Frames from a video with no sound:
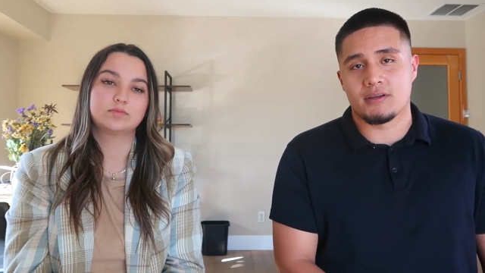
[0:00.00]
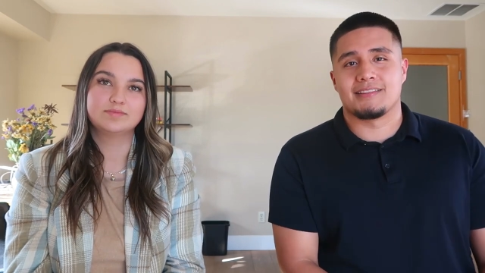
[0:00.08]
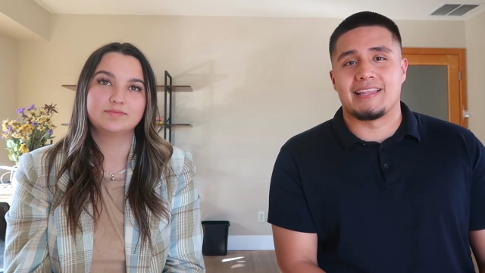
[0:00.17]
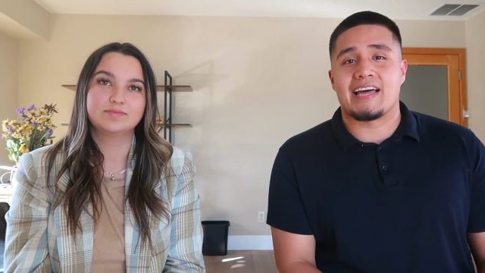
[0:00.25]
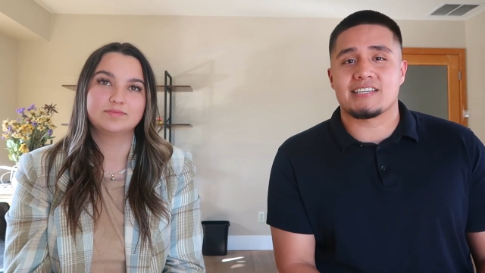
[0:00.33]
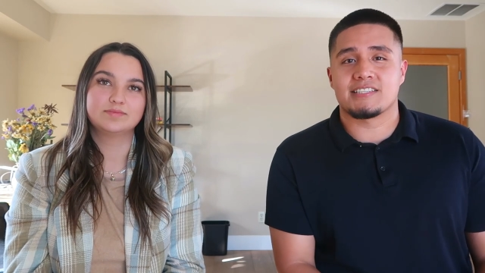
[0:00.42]

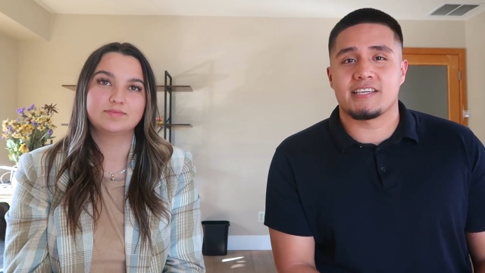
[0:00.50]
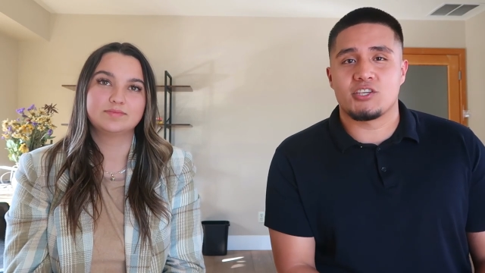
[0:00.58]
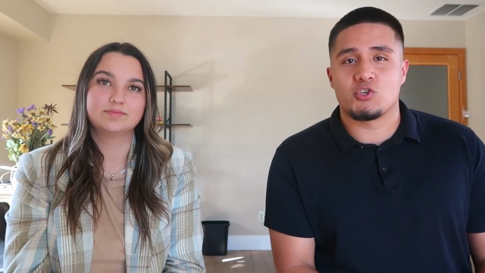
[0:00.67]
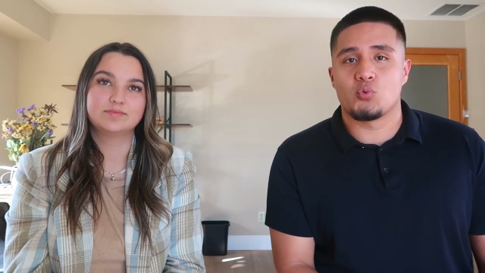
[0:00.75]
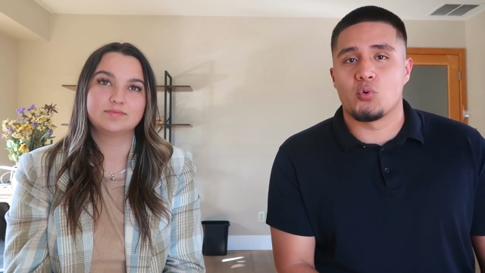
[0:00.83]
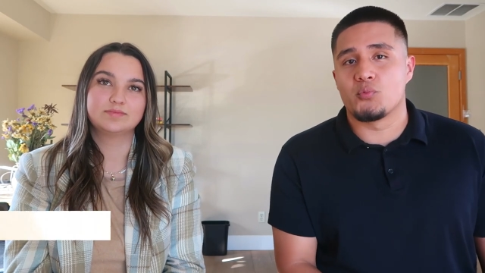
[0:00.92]
Speaker 1: Lastly,
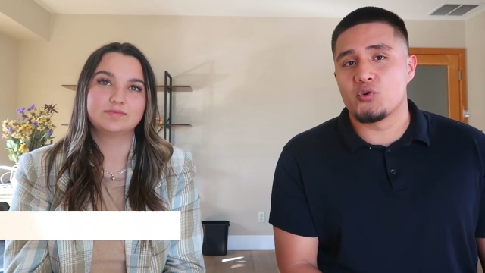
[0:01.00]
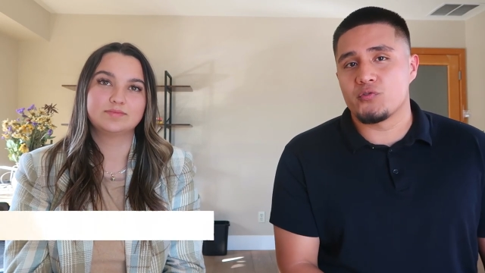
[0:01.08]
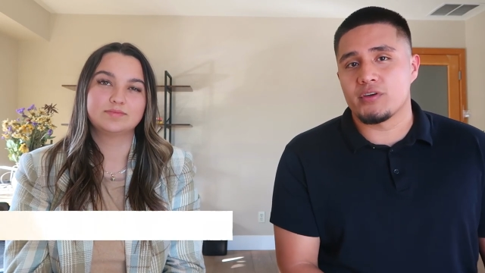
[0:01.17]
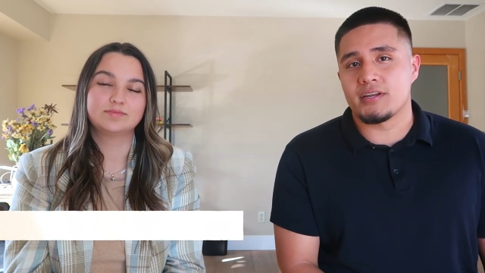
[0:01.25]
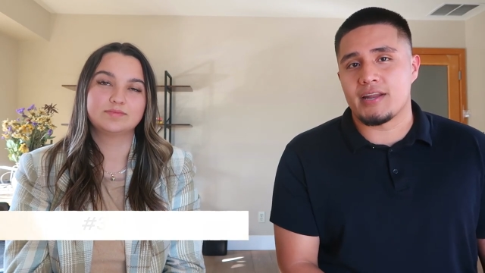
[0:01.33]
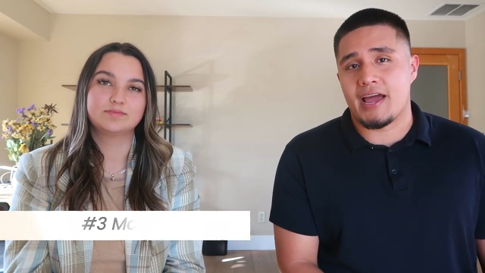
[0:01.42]
you will move
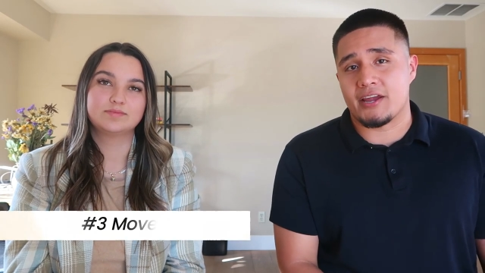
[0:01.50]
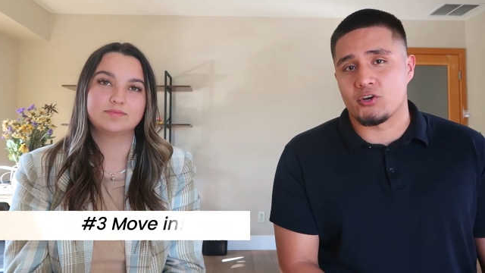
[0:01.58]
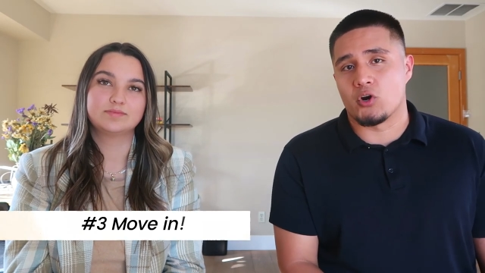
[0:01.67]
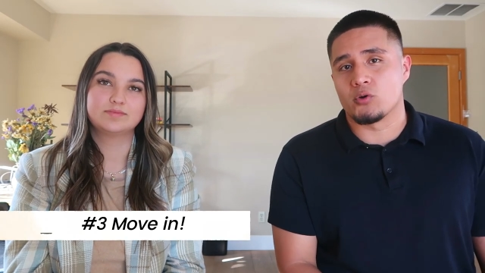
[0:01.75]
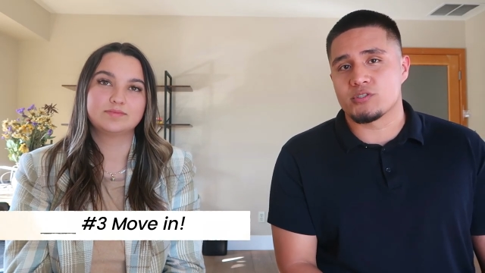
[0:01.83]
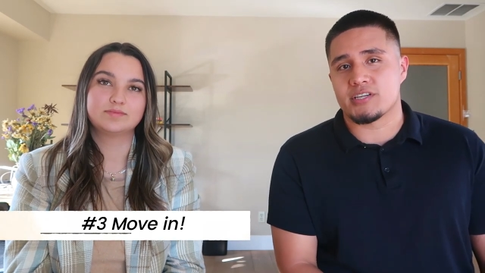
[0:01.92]
in at
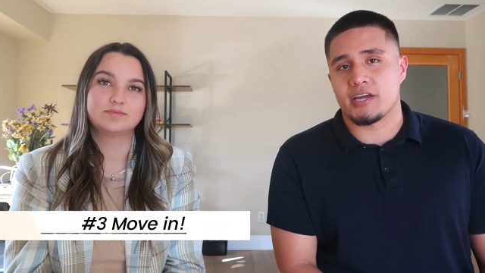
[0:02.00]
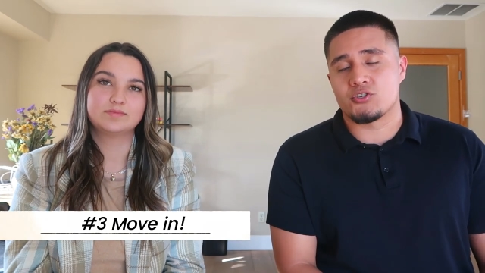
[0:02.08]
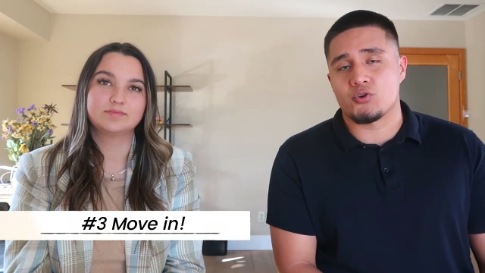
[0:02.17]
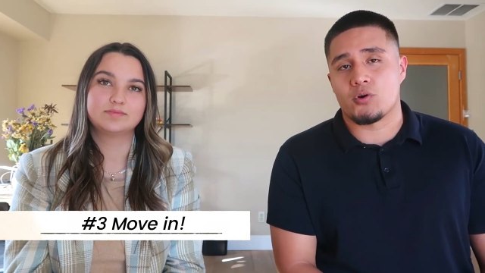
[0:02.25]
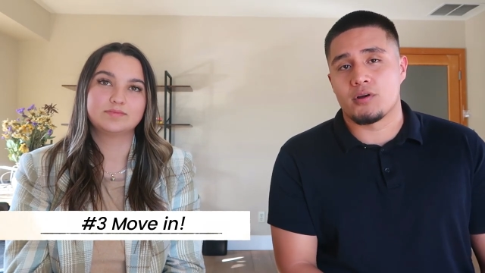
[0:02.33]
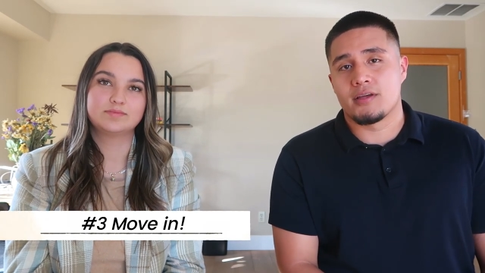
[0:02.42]
your own
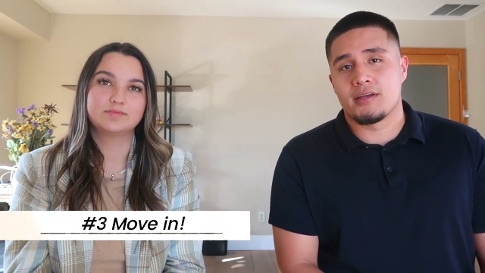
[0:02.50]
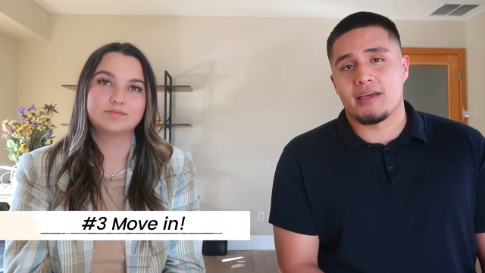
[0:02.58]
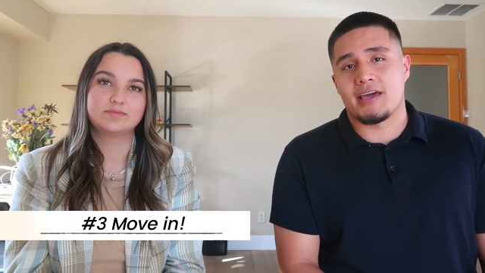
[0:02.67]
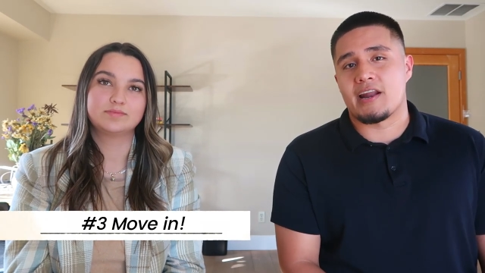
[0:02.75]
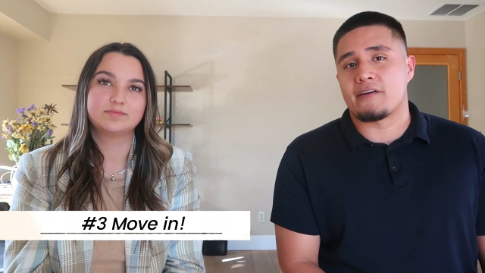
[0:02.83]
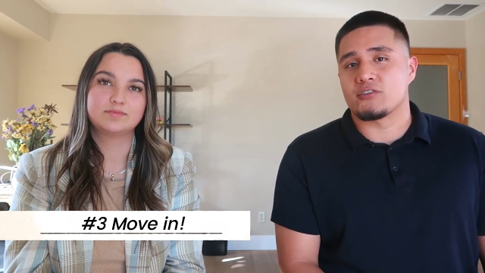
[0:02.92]
schedule
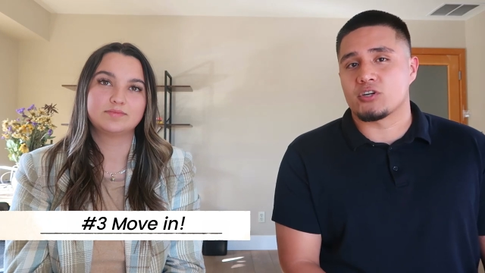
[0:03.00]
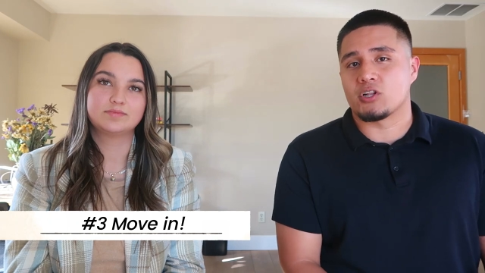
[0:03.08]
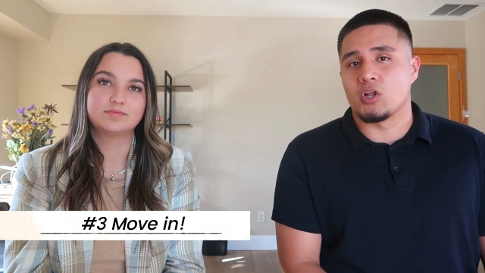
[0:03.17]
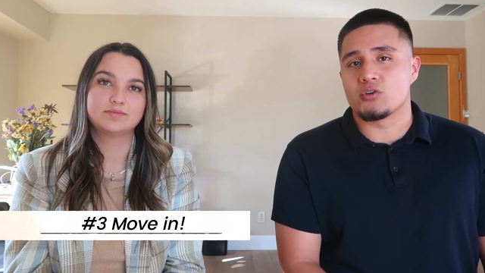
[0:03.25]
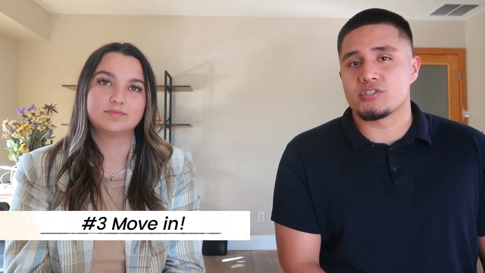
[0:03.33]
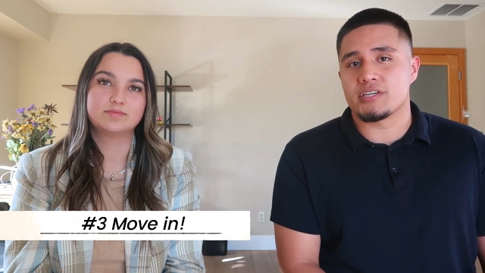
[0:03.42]
and after
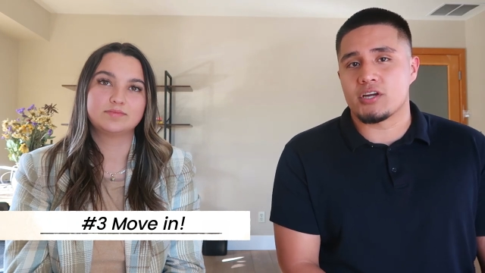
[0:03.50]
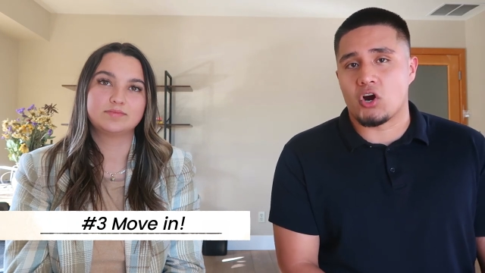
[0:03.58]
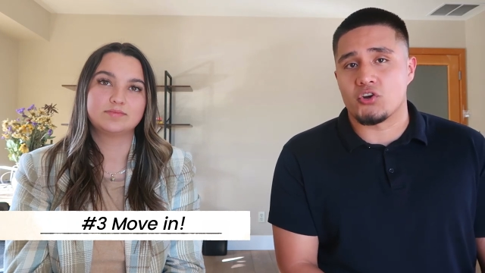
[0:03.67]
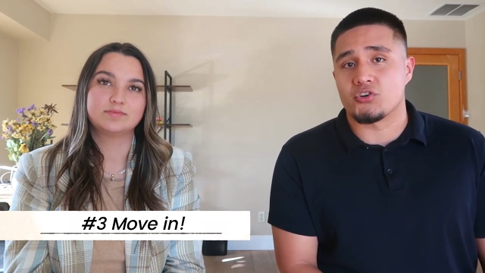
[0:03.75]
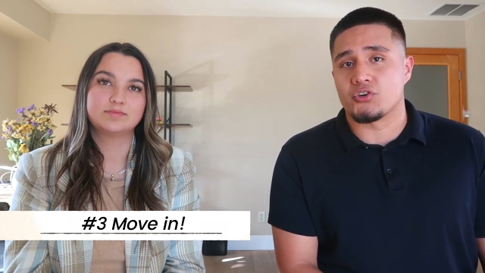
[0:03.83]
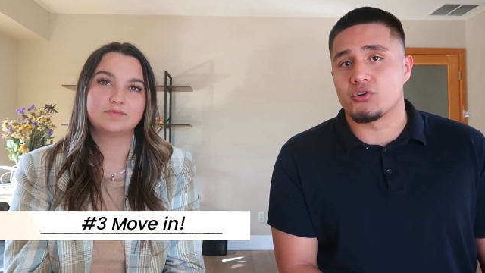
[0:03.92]
closing
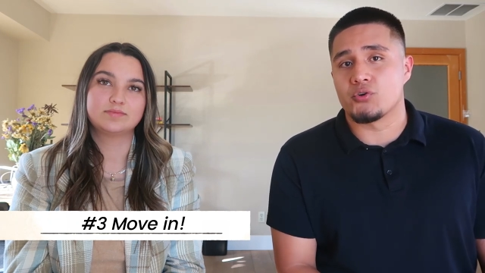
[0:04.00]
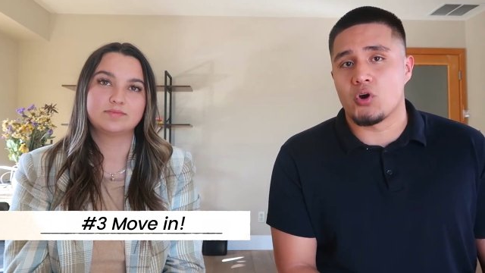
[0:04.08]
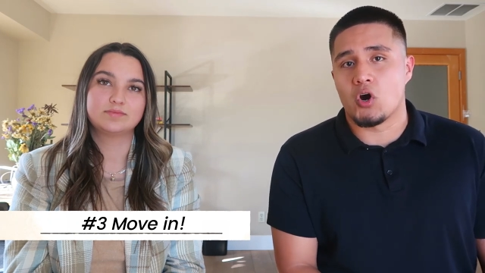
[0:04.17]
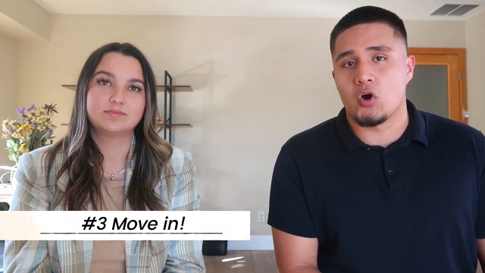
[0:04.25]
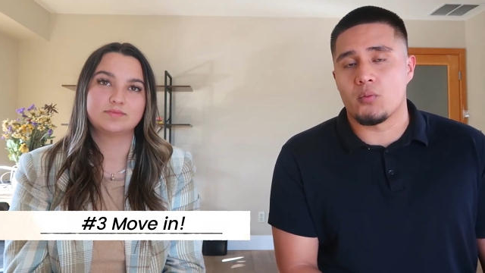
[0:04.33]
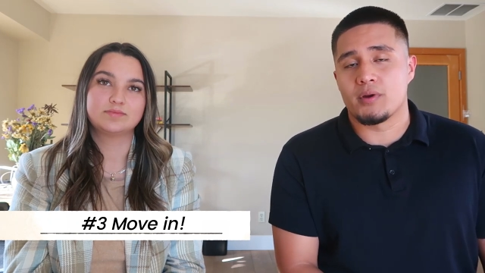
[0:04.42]
on your new
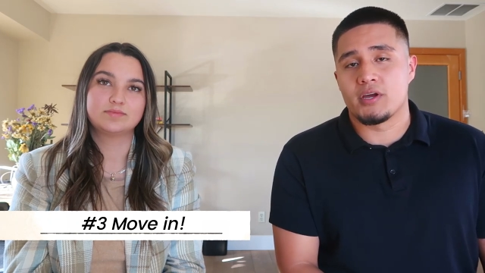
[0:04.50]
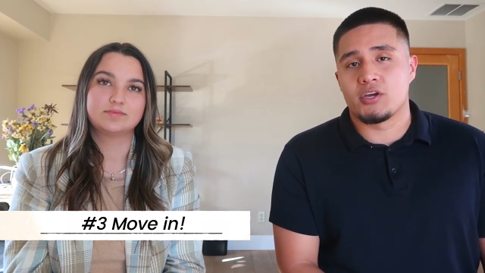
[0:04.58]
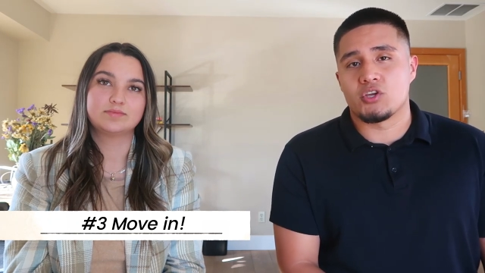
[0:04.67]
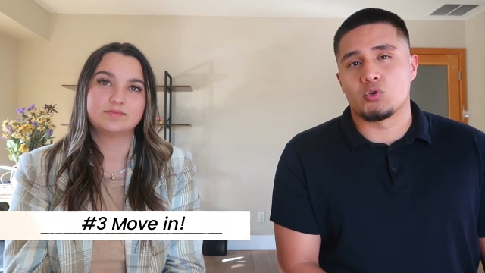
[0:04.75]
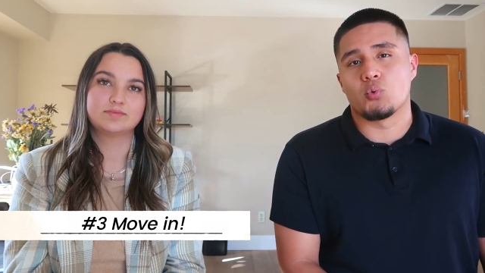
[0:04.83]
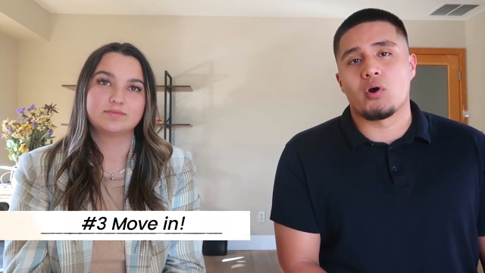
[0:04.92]
home,
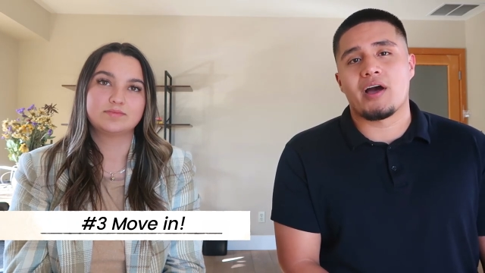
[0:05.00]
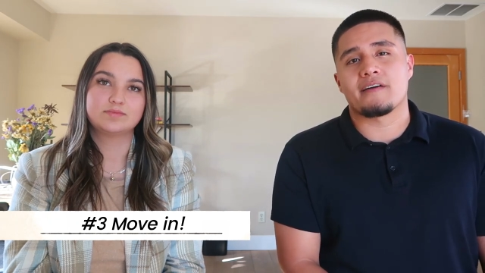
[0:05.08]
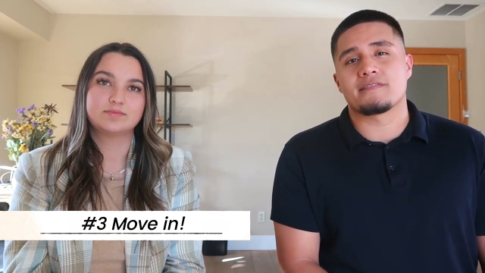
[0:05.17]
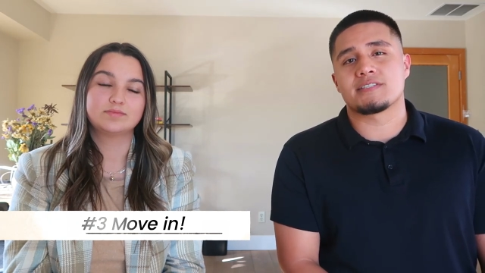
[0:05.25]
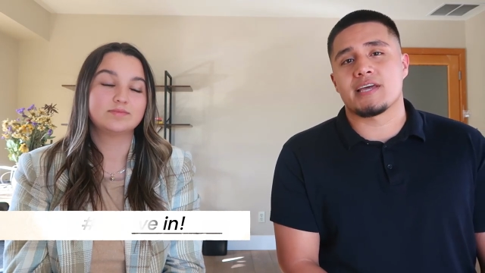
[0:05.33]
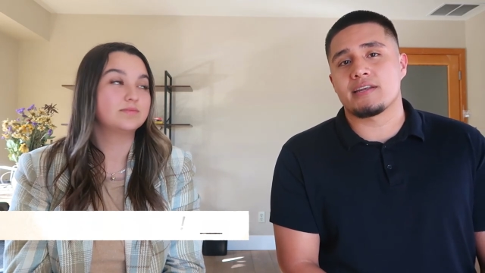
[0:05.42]
you will
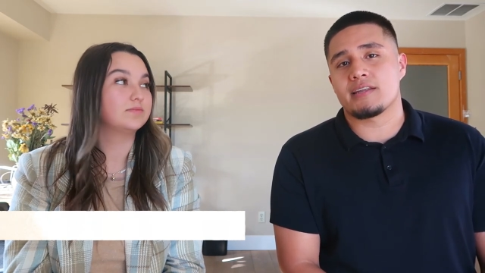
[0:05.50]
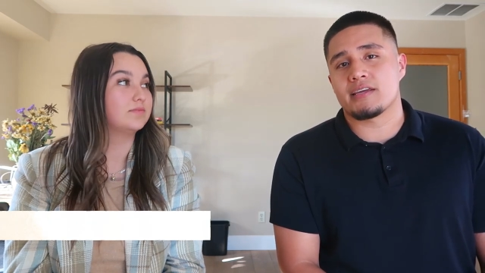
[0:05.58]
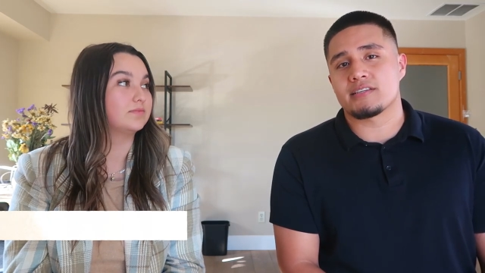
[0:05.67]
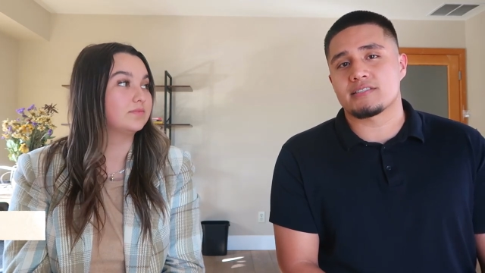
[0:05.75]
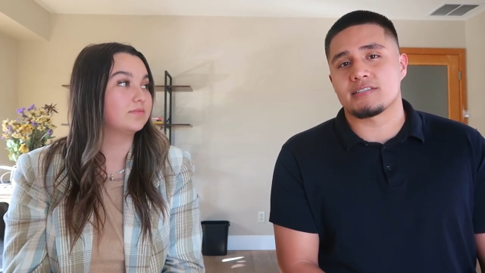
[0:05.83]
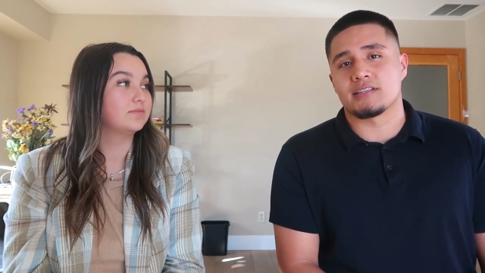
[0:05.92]
have 10
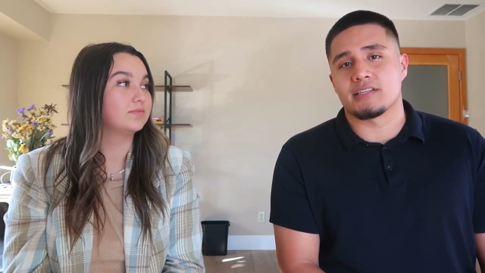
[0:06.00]
days to